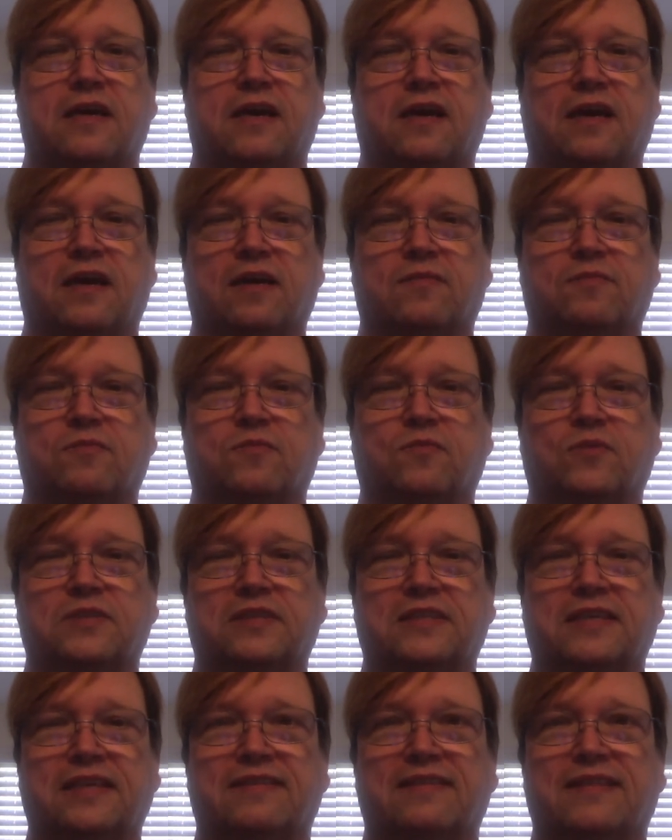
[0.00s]
Um,
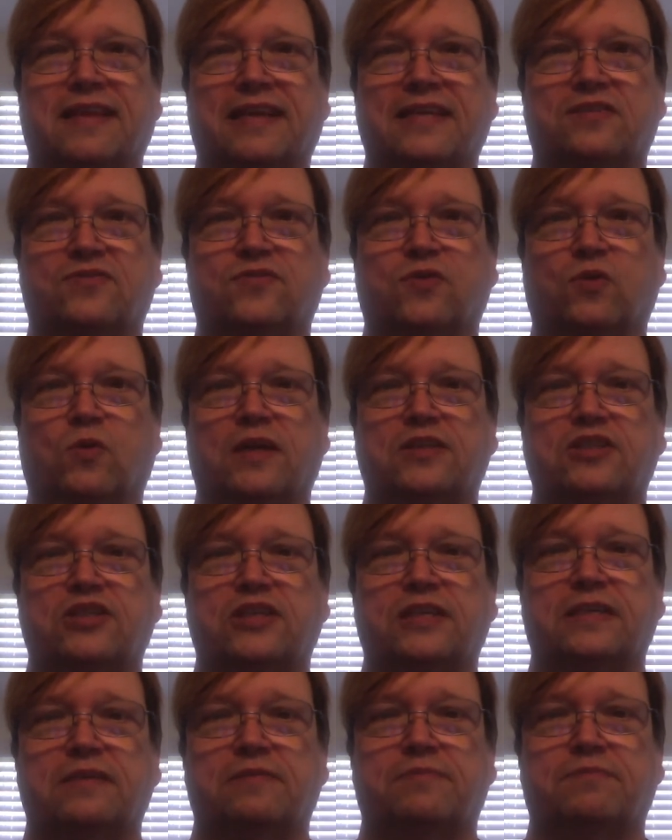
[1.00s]
once again, thanks for
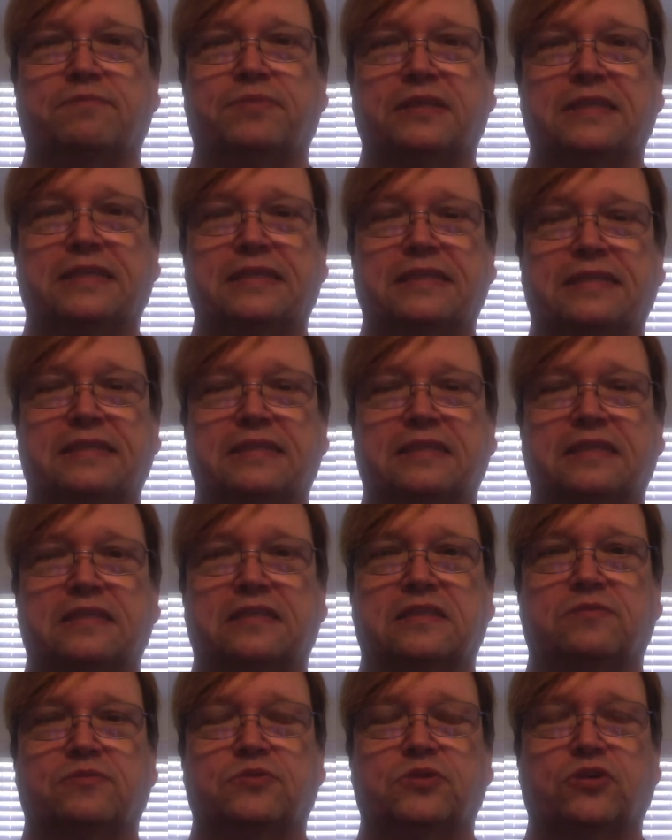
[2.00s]
watching. Please uh,
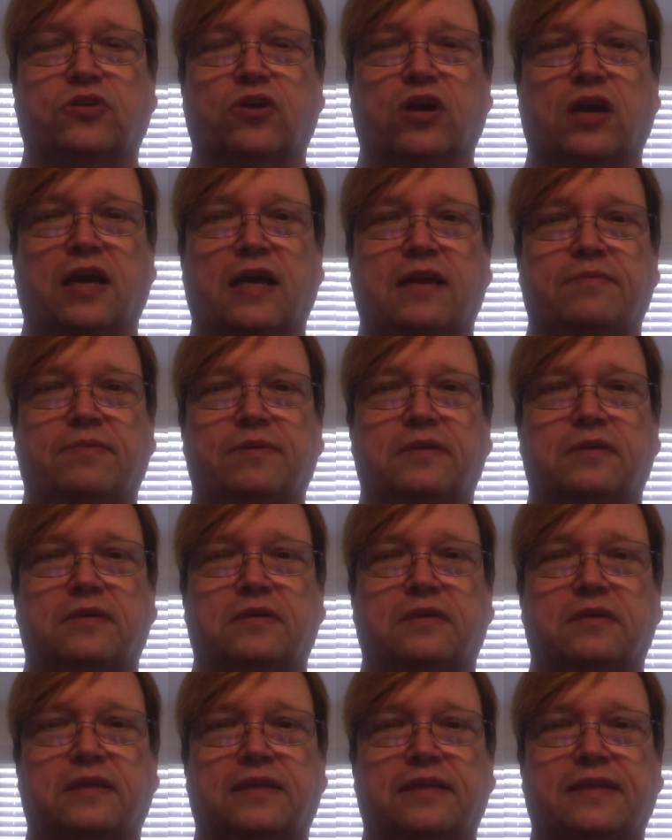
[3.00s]
subscribe
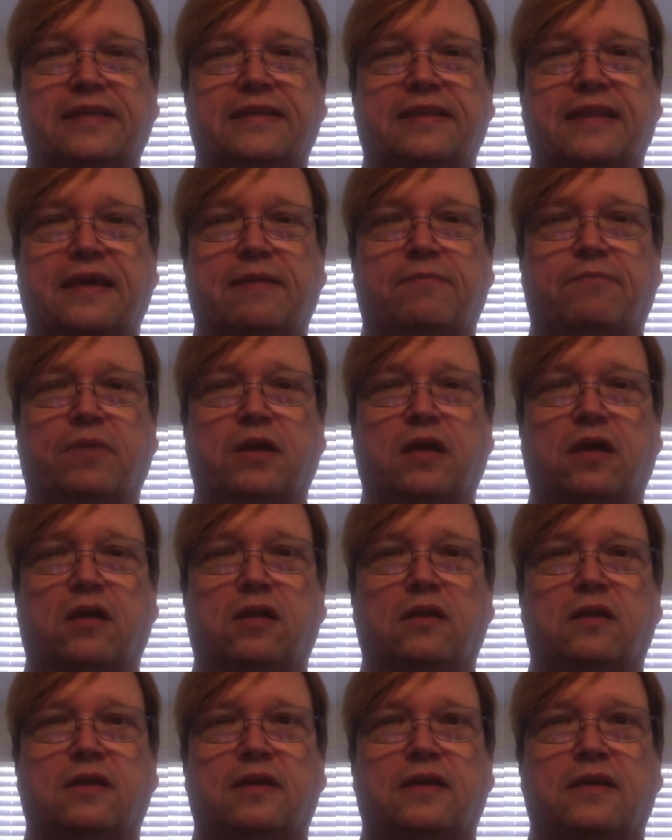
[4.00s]
and hit that
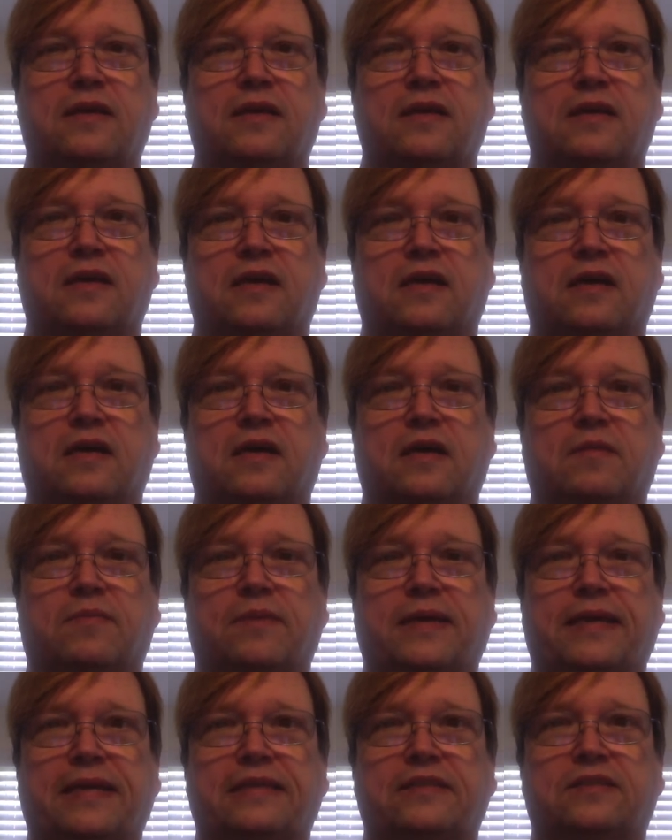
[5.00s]
bell um,
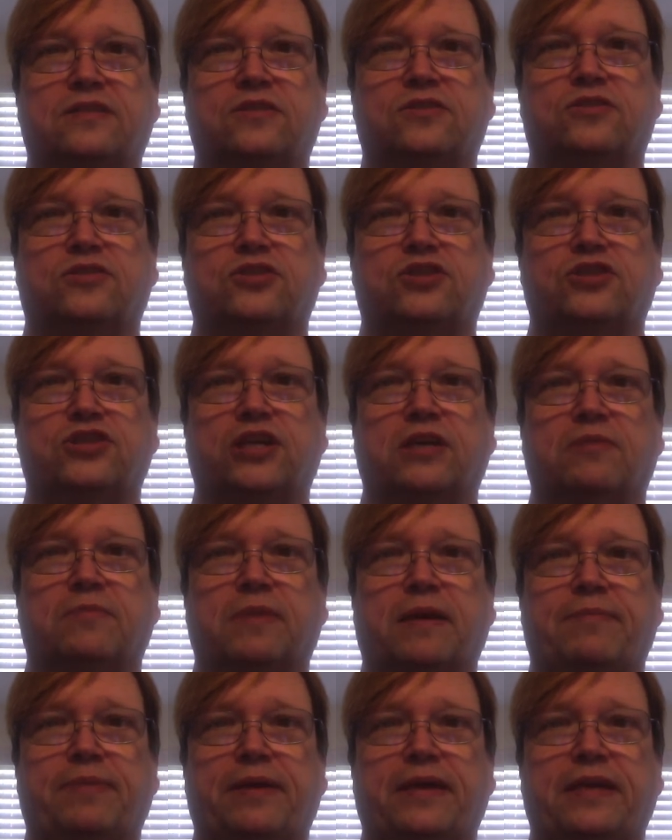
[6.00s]
and share
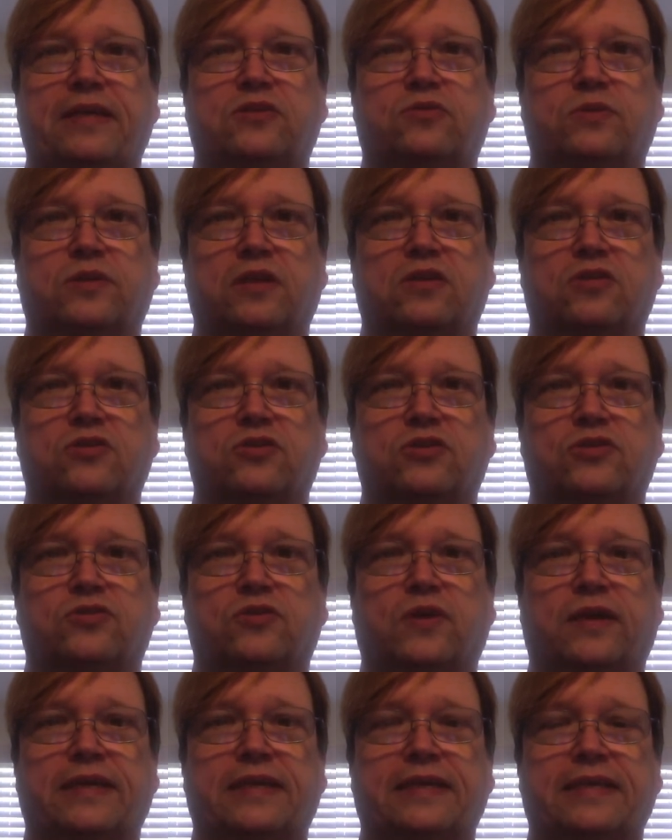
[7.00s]
my page with others
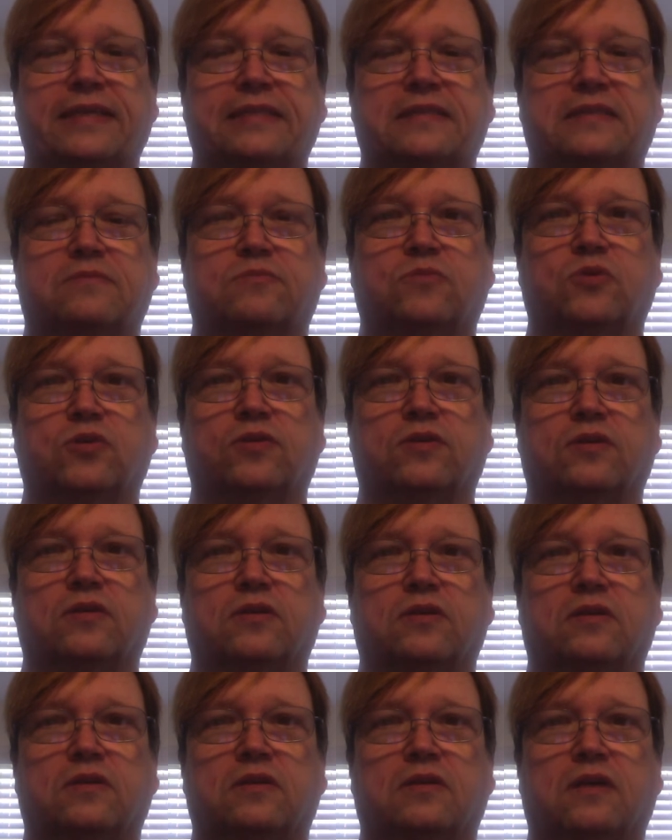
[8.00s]
so I can get some more
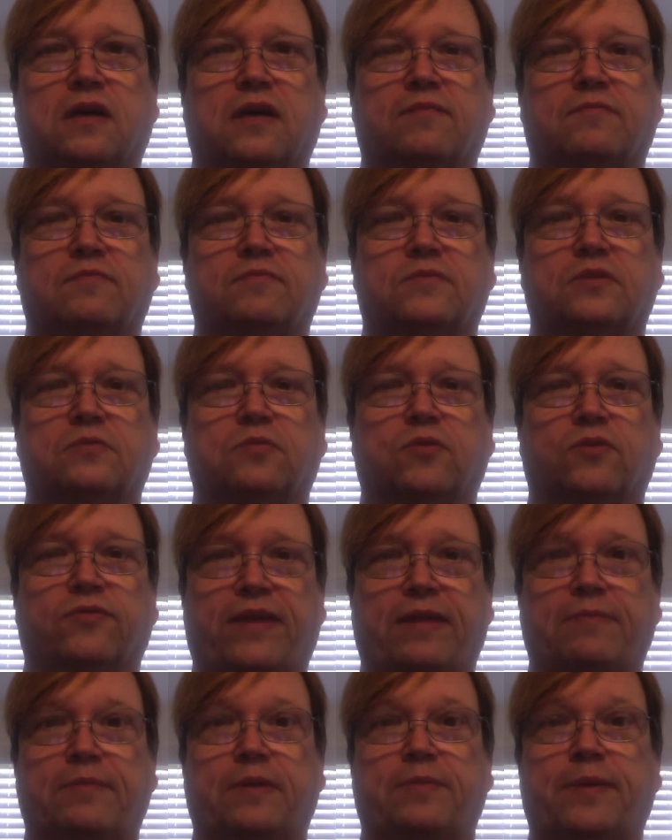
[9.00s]
um, some more
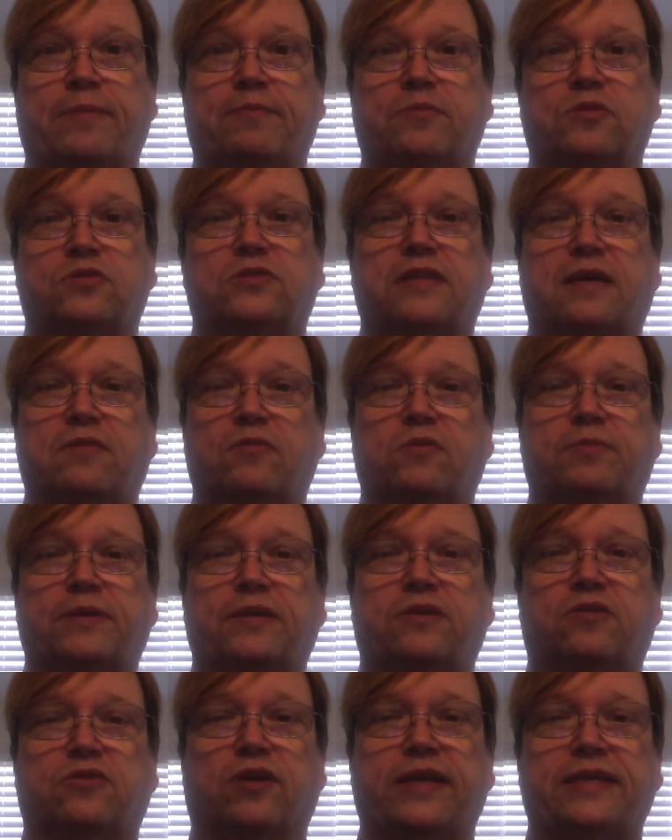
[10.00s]
family members. That would be
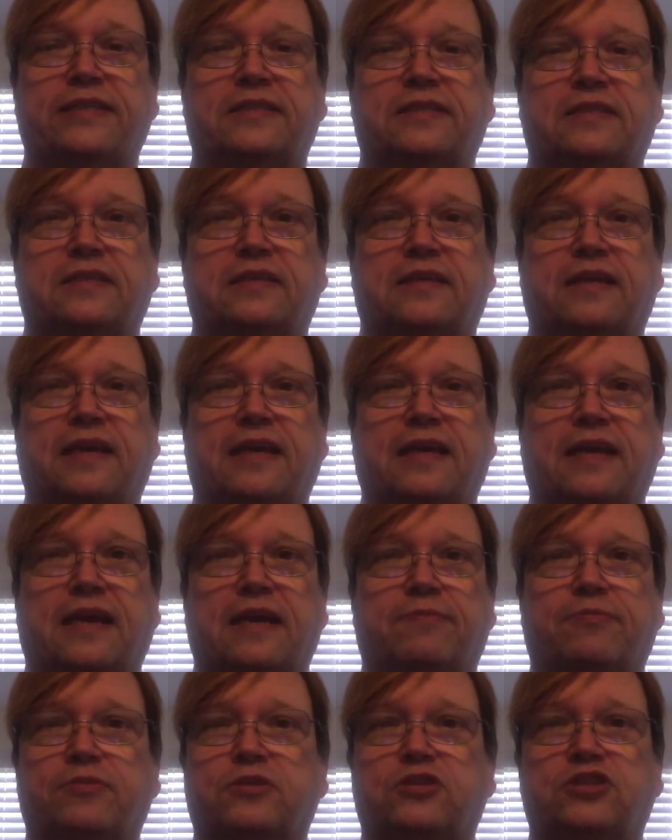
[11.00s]
great. And I
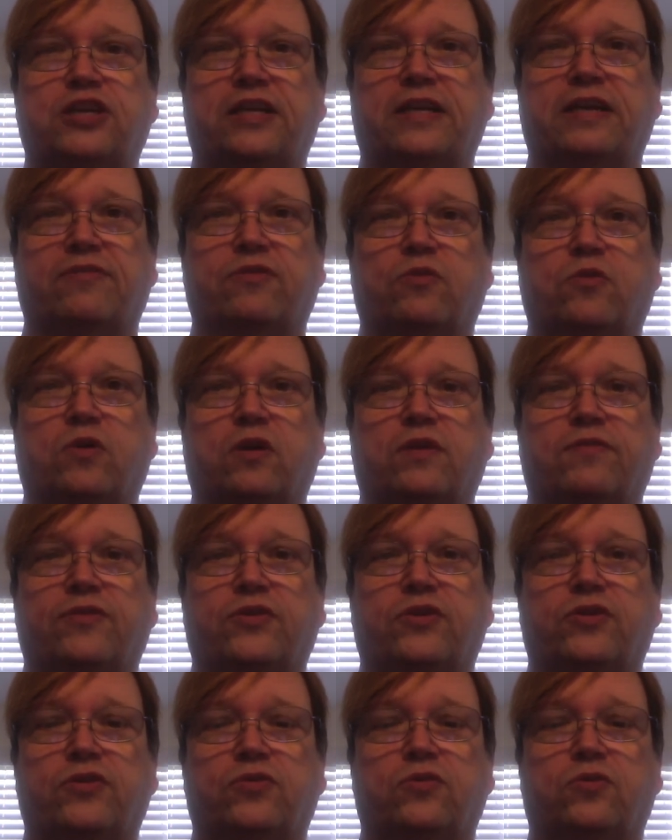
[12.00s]
appreciate every one of
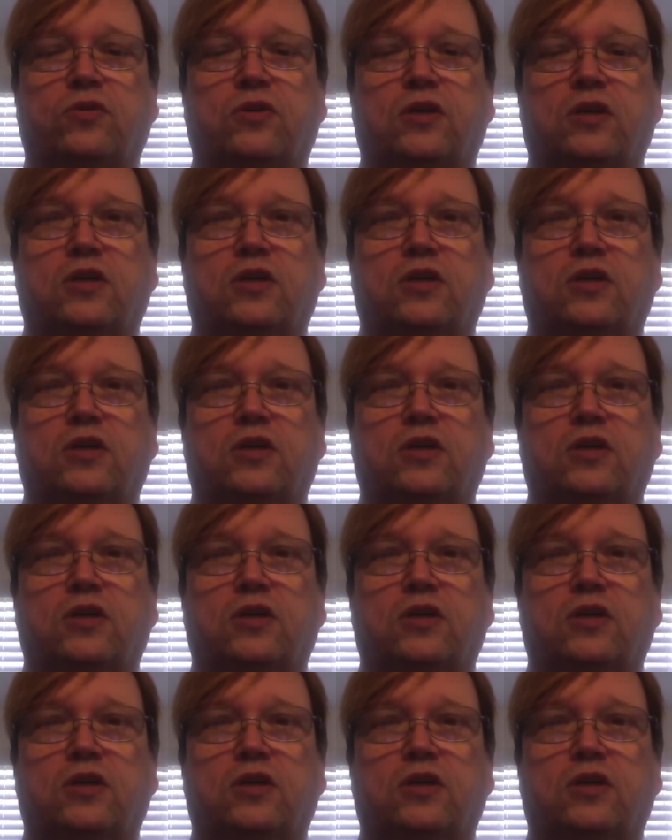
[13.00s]
you